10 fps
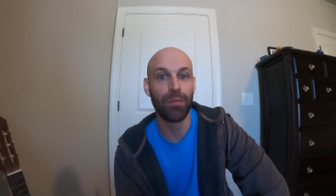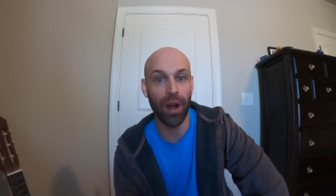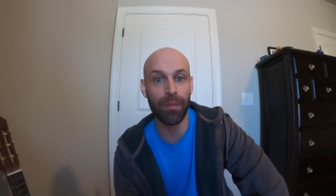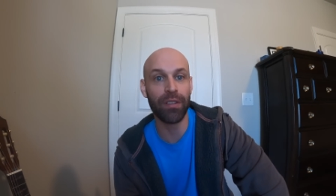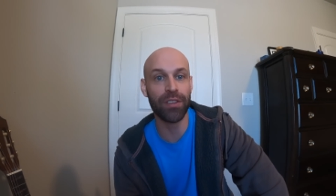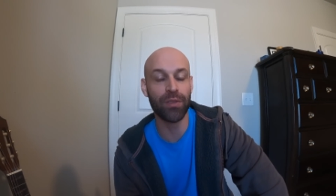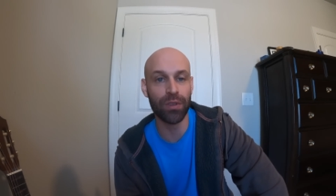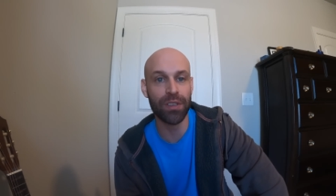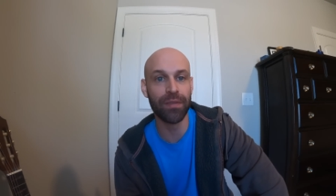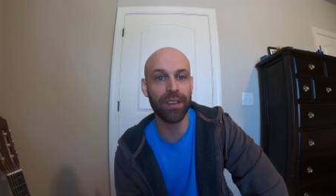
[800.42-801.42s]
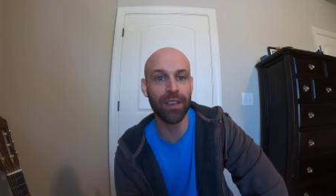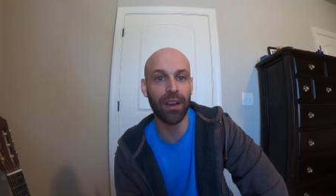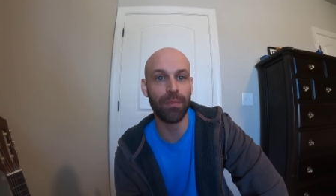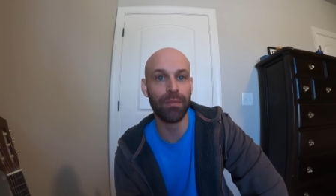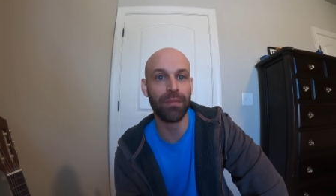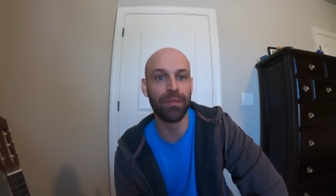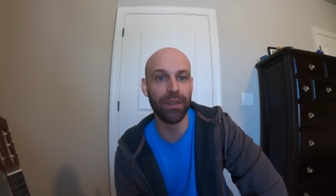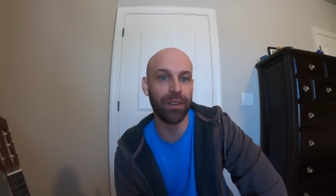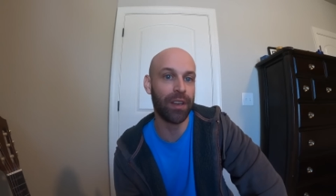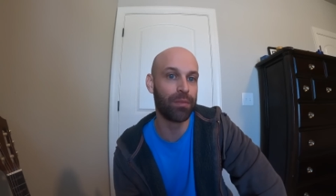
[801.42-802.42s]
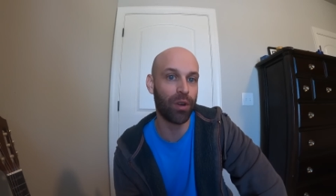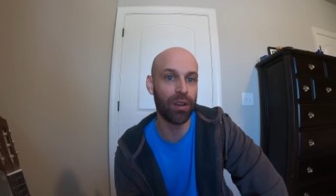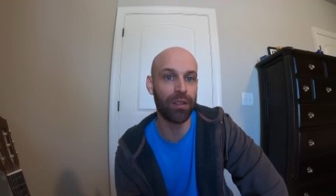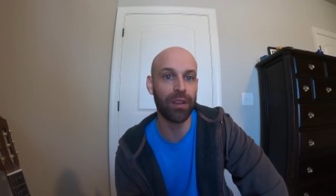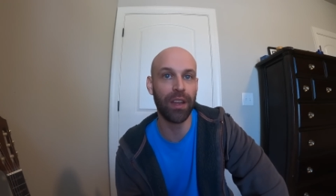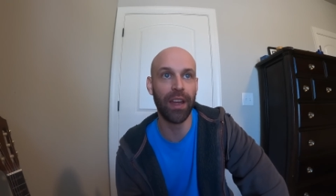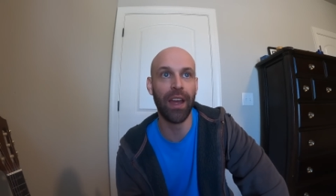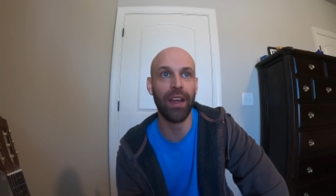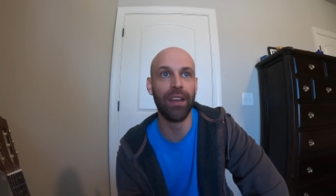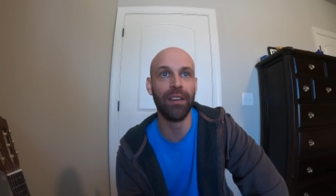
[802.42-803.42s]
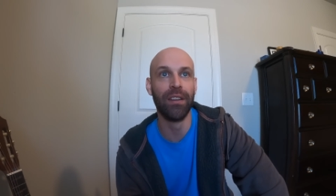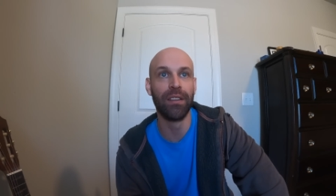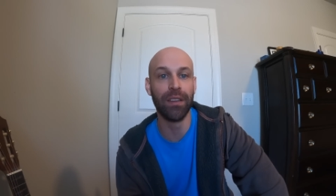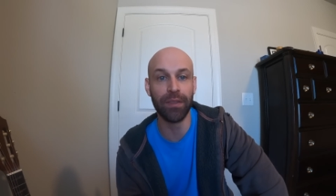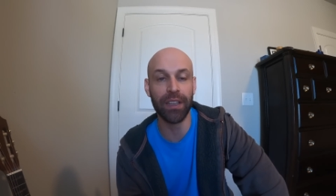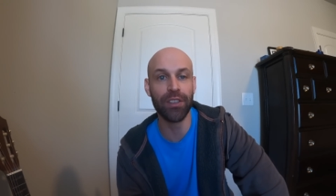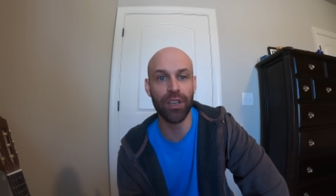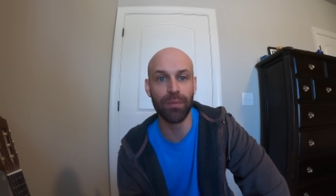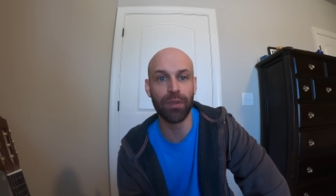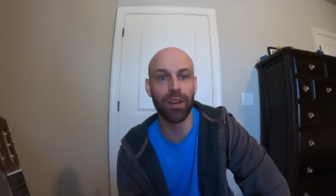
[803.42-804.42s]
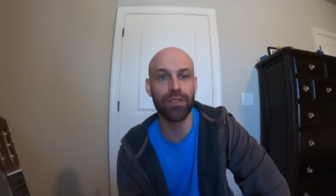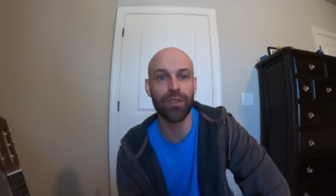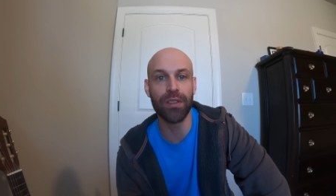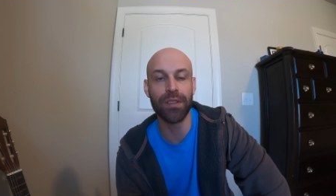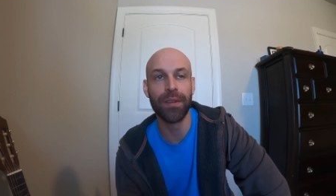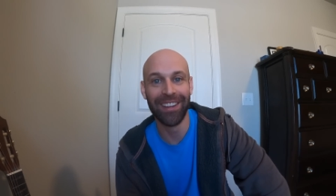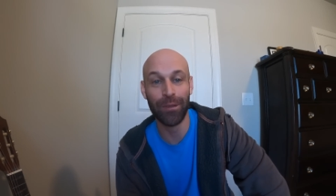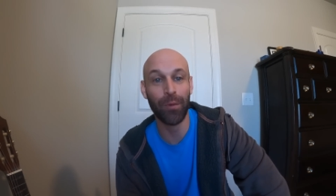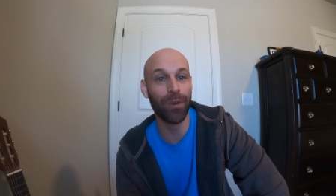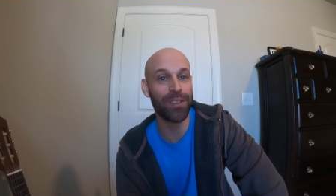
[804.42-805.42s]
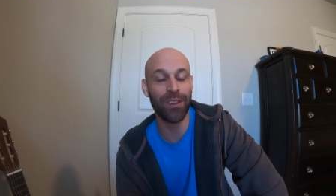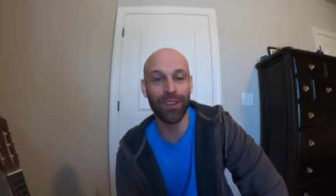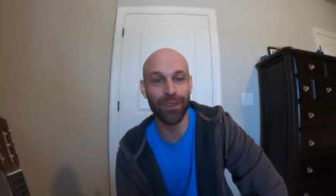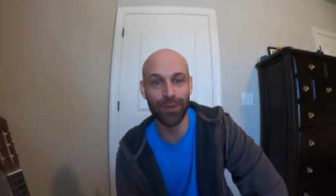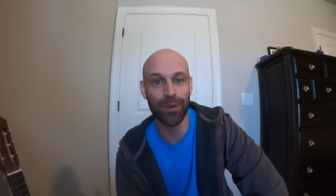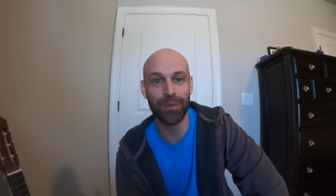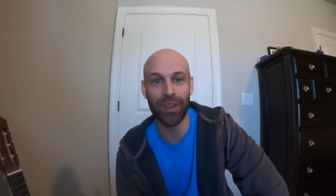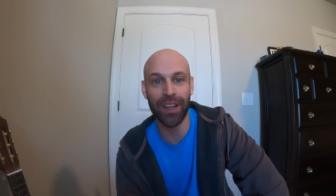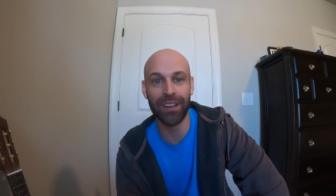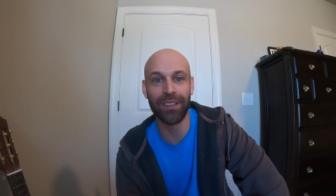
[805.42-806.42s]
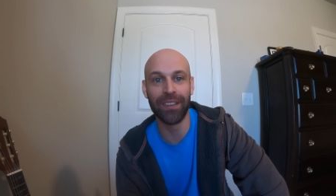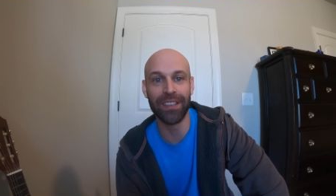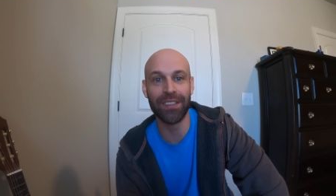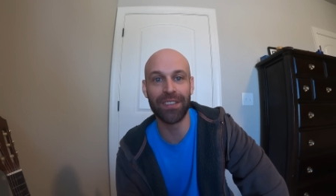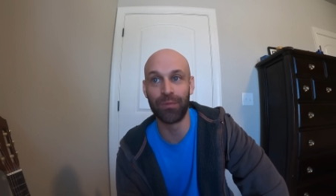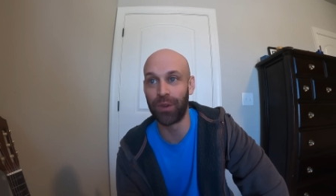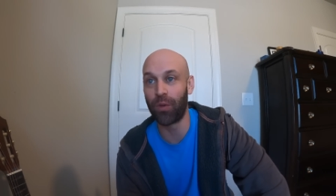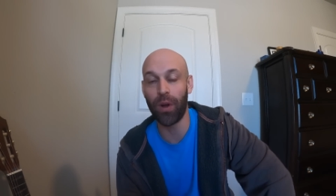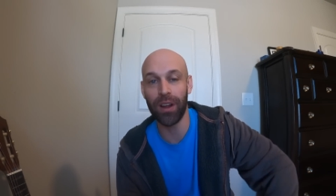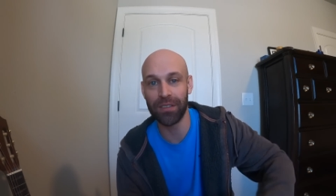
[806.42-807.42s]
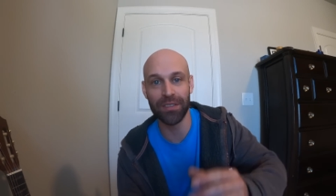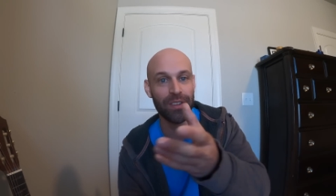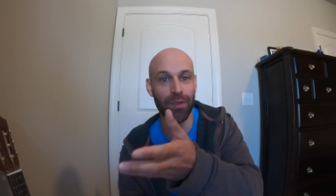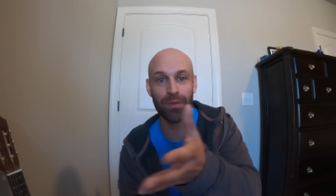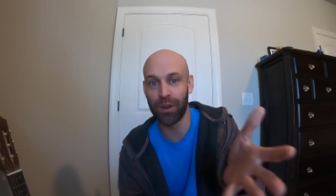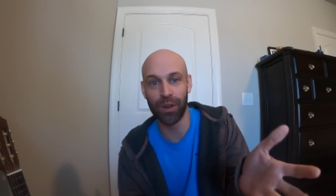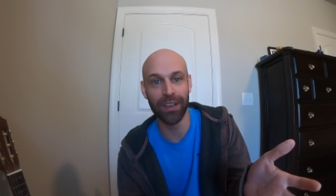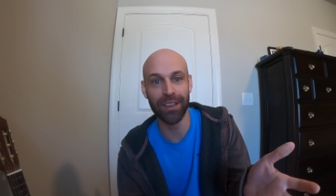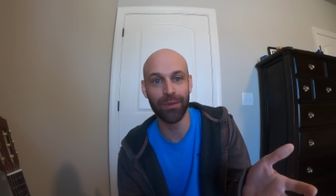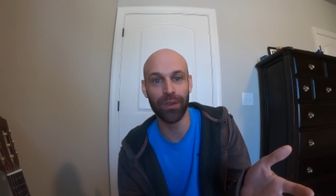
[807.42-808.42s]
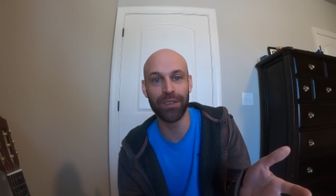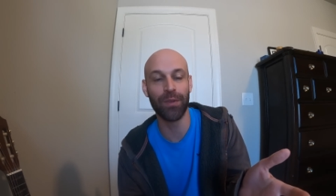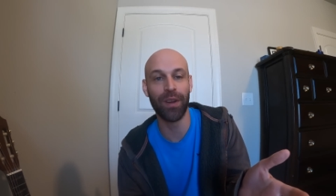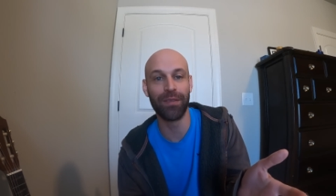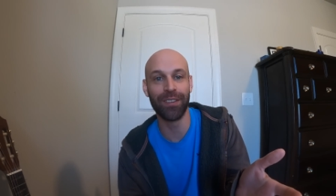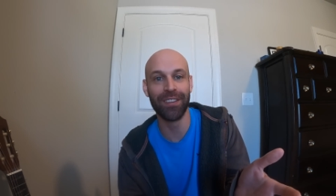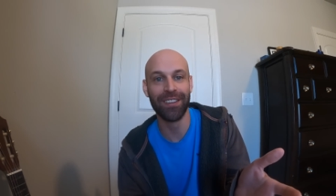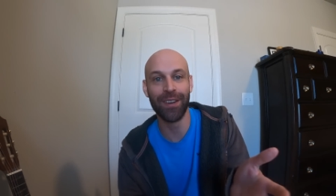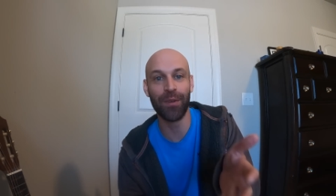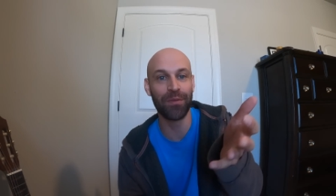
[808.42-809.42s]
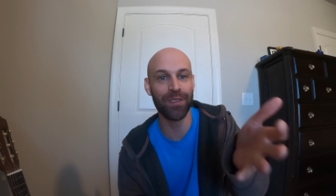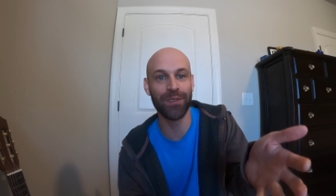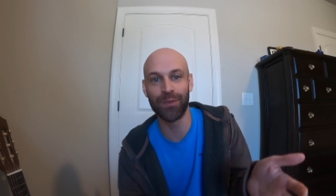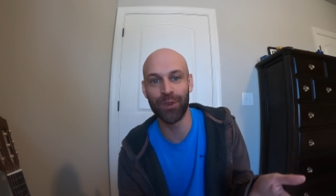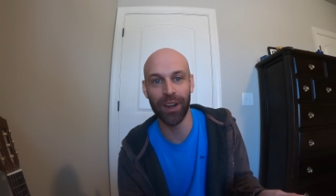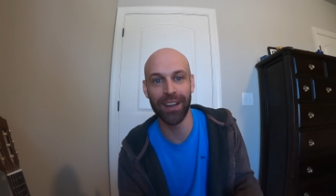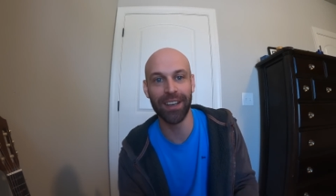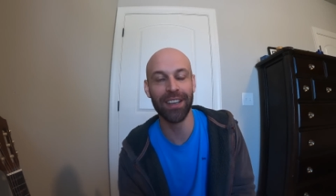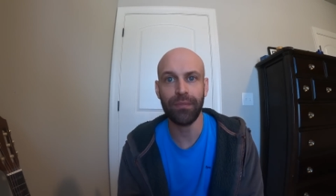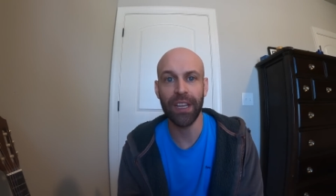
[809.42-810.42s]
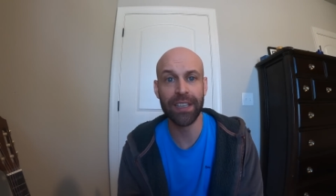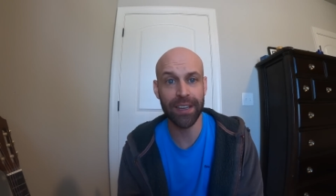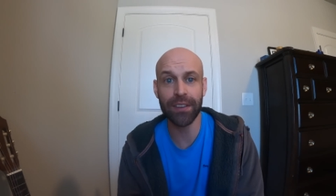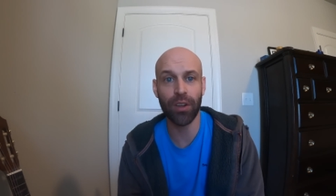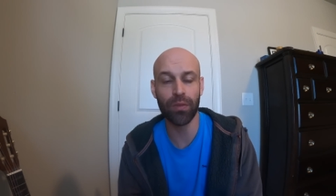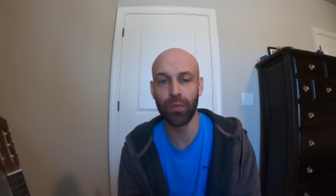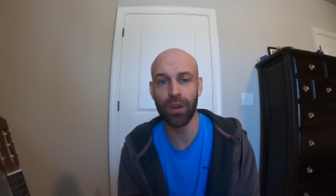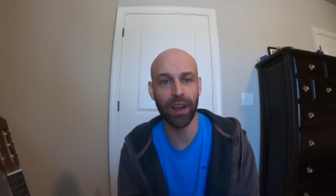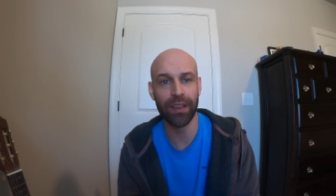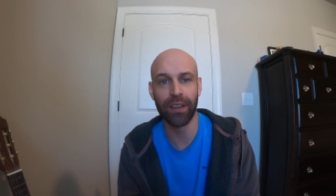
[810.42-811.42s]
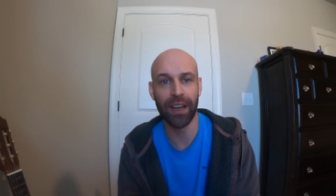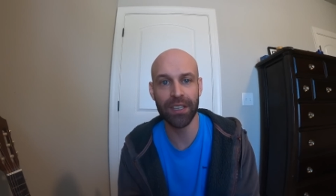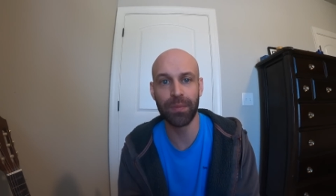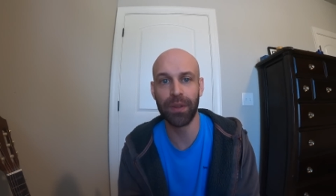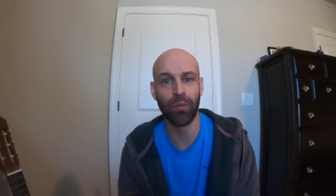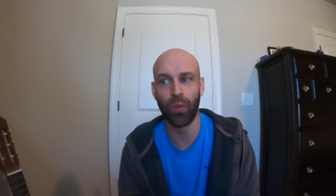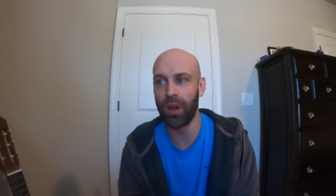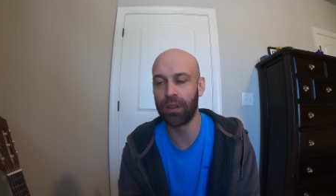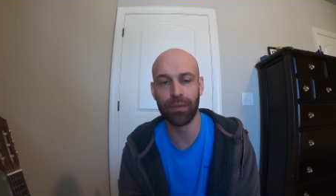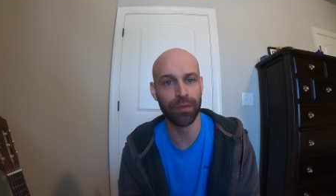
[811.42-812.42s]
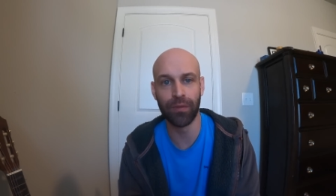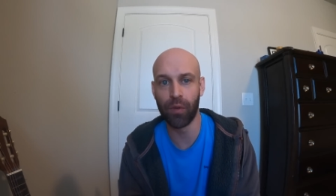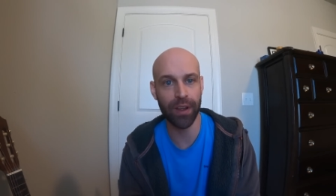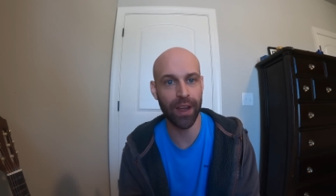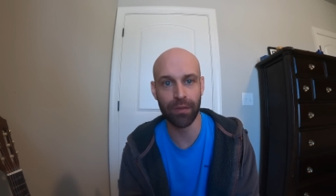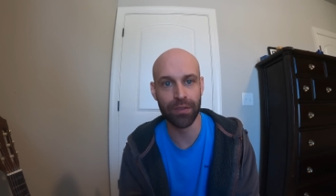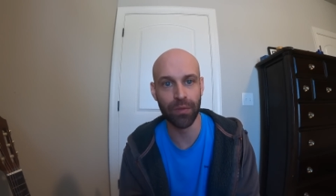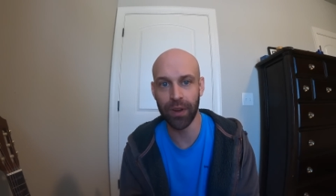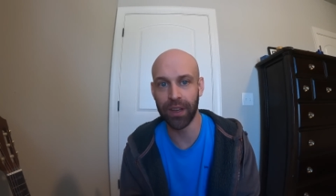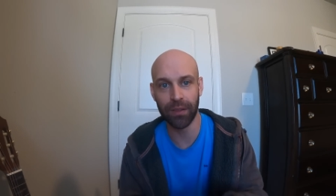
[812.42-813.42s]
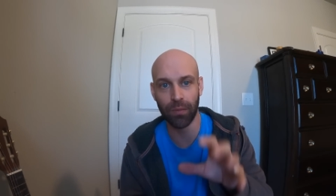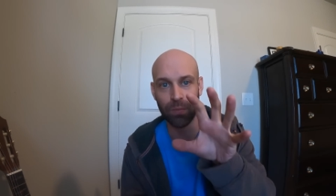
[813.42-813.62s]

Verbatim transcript: primary source of income, living abroad and living in cheaper countries. If you want to start a YouTube channel, this requires no degree whatsoever, no official training. It takes hard work. I spend well over 40 hours a week